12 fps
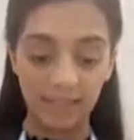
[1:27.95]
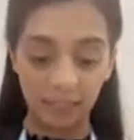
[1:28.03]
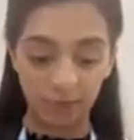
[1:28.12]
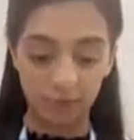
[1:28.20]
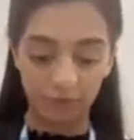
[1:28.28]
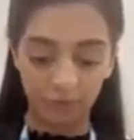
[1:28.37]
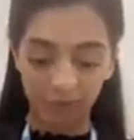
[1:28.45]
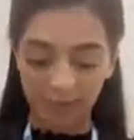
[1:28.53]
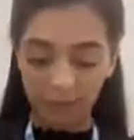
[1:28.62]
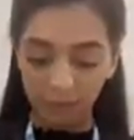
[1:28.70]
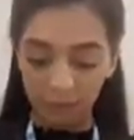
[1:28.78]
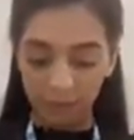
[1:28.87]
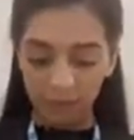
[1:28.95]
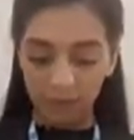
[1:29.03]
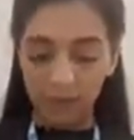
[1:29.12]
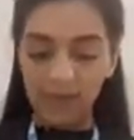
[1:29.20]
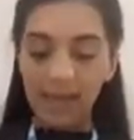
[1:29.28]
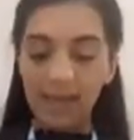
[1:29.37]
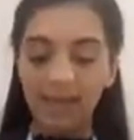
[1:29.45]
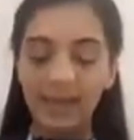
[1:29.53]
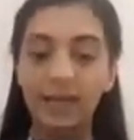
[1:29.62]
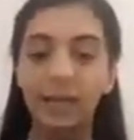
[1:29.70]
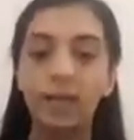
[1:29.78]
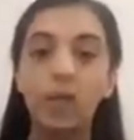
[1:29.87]
for example, here
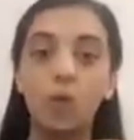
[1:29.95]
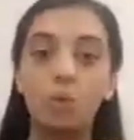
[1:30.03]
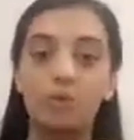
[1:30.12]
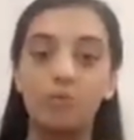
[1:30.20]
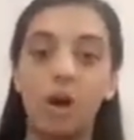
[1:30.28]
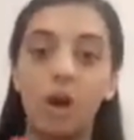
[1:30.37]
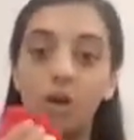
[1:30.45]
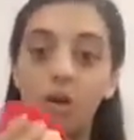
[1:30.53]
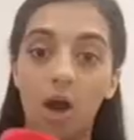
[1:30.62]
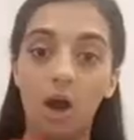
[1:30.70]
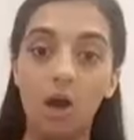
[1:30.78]
we've got a car,